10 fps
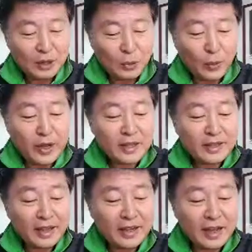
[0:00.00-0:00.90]
where
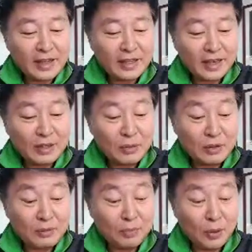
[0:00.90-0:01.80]
they got
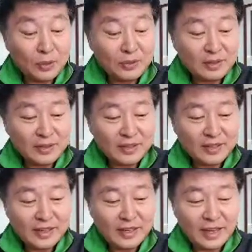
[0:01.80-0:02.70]
into a boat
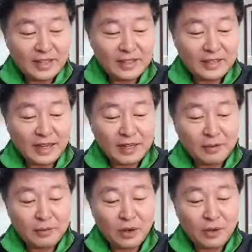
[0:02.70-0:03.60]
and set
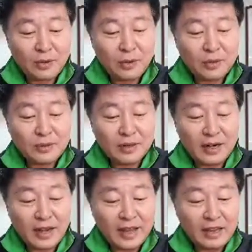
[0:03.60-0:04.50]
up across the
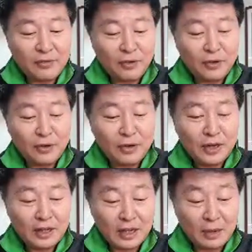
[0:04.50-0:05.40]
lake for
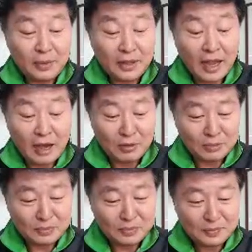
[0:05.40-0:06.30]
Capernaum.
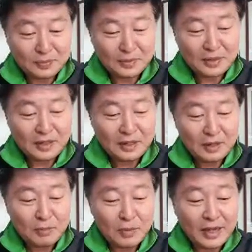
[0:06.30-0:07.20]

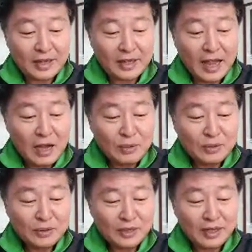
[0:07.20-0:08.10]
By now
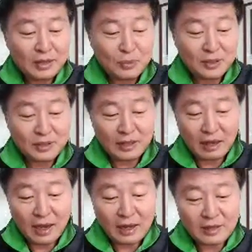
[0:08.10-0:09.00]
it was
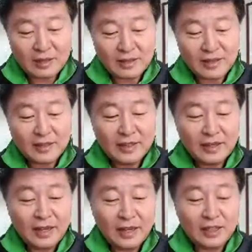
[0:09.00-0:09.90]
dark,
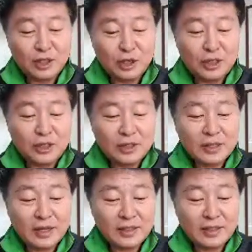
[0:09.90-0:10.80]
and Jesus
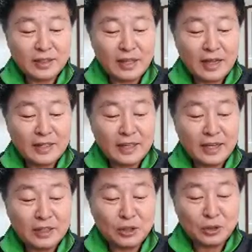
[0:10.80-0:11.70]
had not
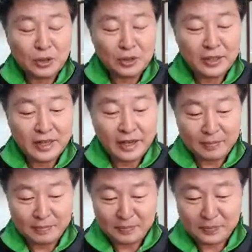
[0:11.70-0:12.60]
yet joined
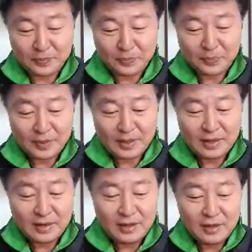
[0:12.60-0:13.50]
them.
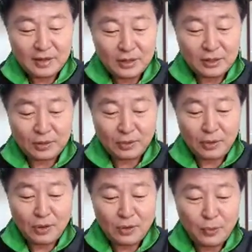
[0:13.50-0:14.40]
A
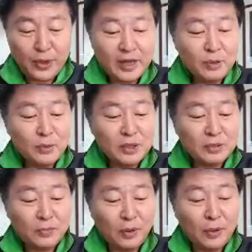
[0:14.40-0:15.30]
strong wind was
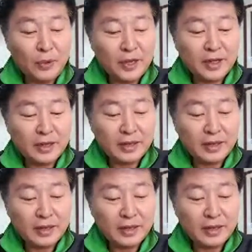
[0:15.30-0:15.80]
blowing